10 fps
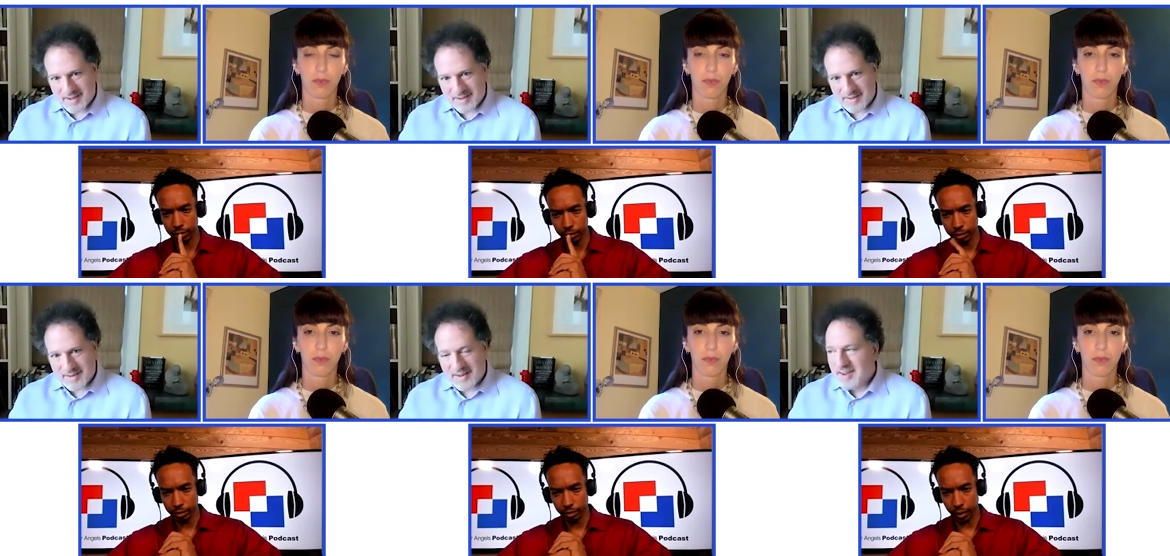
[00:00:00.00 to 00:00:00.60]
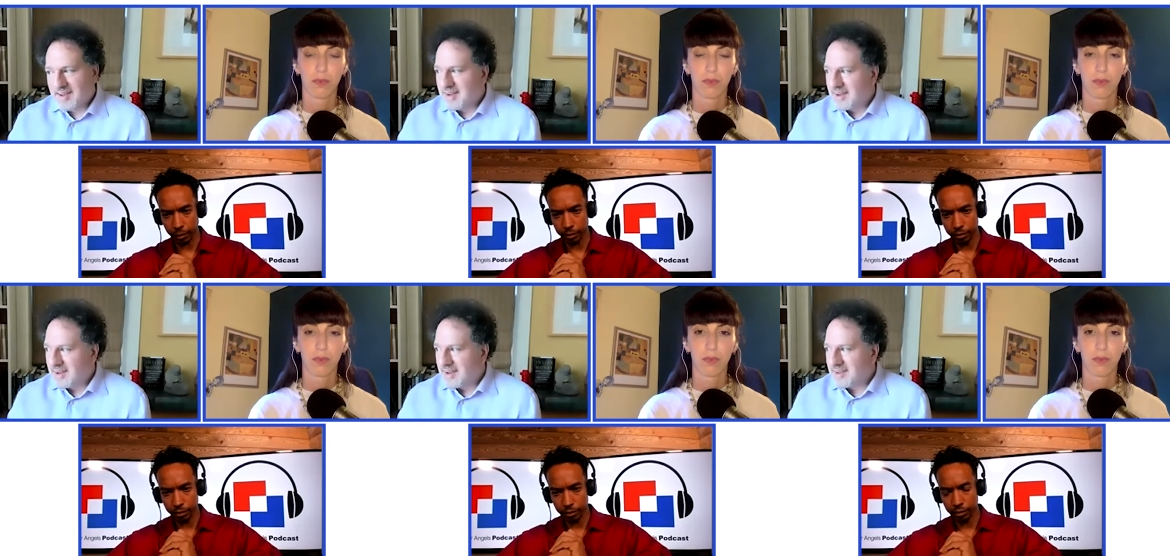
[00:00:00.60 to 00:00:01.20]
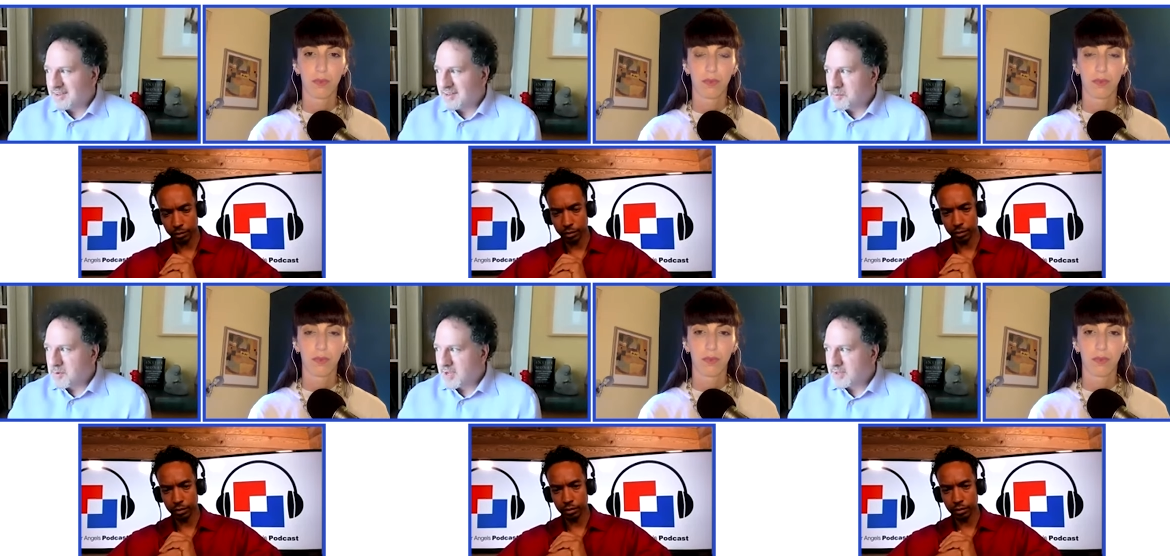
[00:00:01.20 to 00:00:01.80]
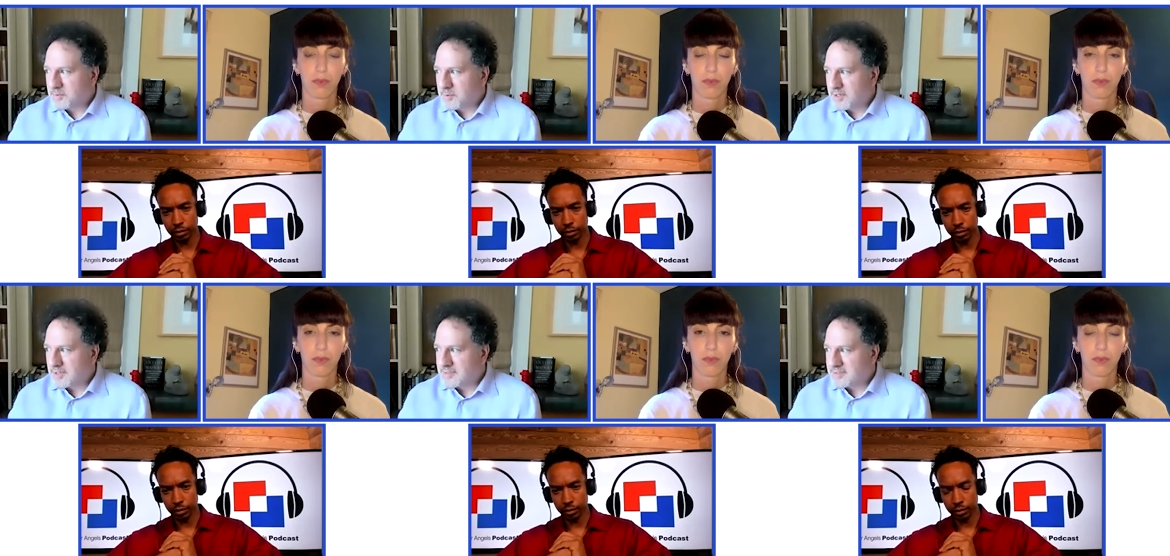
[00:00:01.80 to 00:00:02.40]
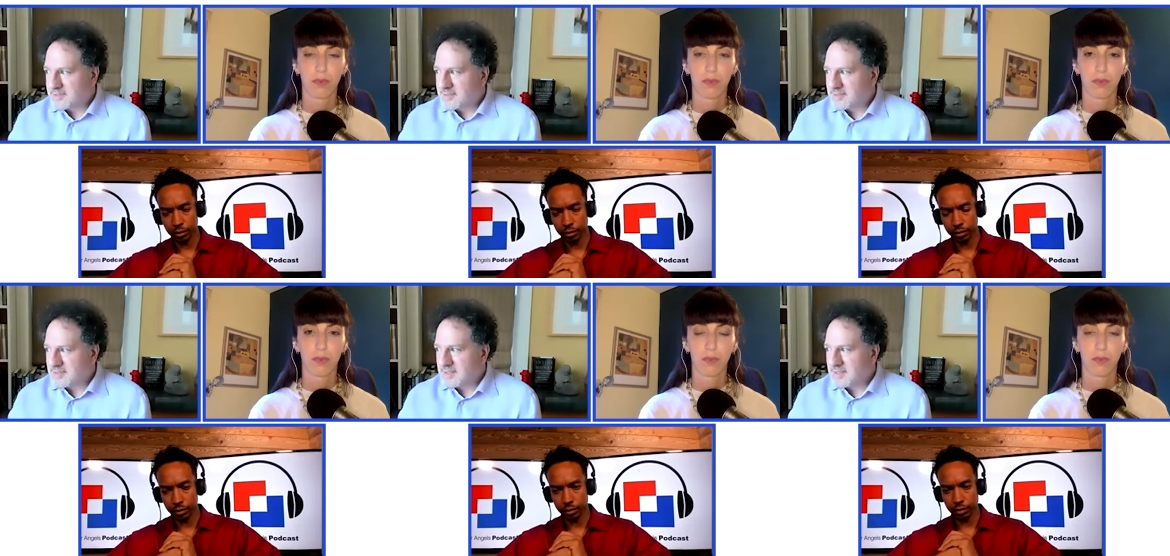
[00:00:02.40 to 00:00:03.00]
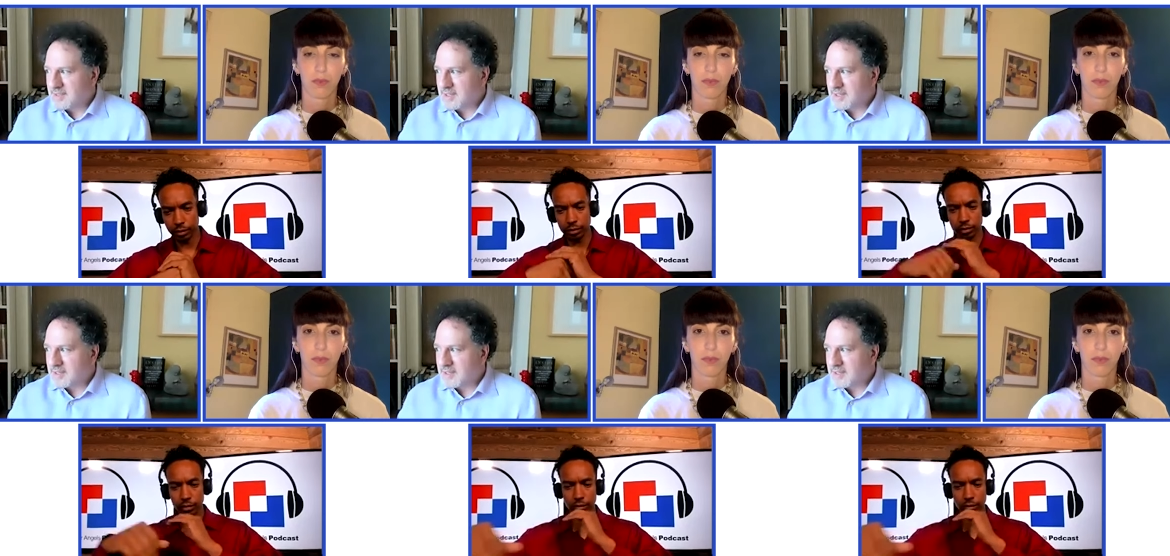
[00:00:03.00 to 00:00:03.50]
Speaker 1: and yeah you know my experience uh,